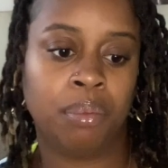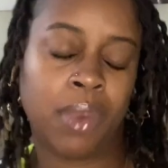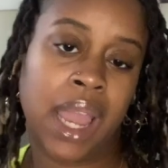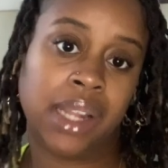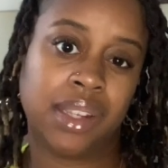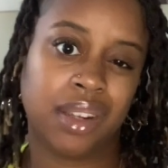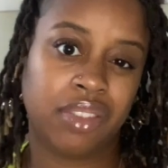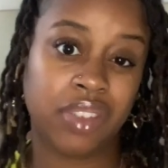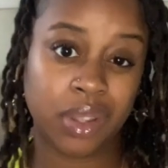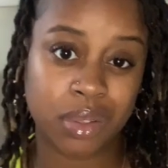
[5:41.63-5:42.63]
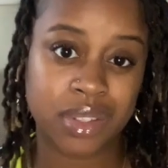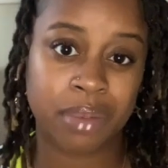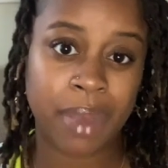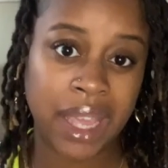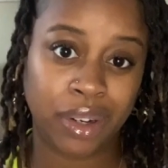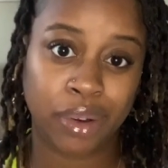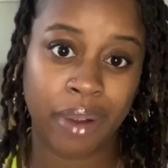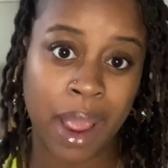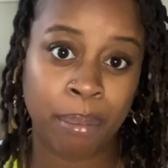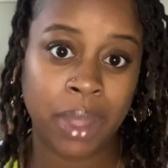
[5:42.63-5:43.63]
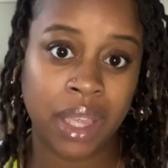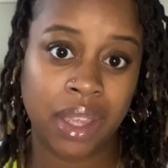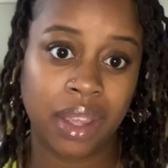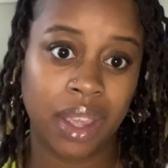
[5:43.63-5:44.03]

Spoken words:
I did feel some minor cramping.